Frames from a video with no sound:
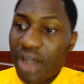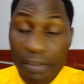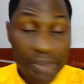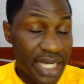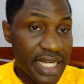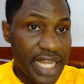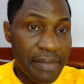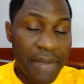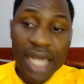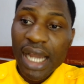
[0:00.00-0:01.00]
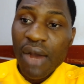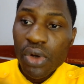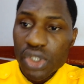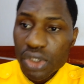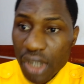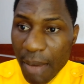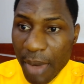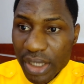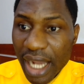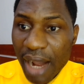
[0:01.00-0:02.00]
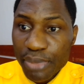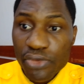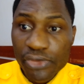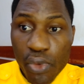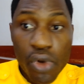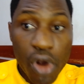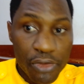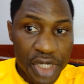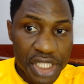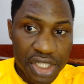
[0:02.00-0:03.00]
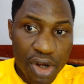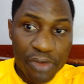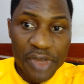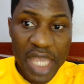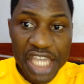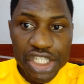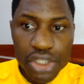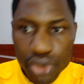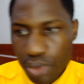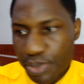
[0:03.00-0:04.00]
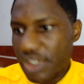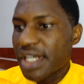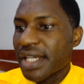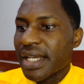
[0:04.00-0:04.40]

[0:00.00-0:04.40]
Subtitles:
company name and I will also talk about the approved full coverage of age groups.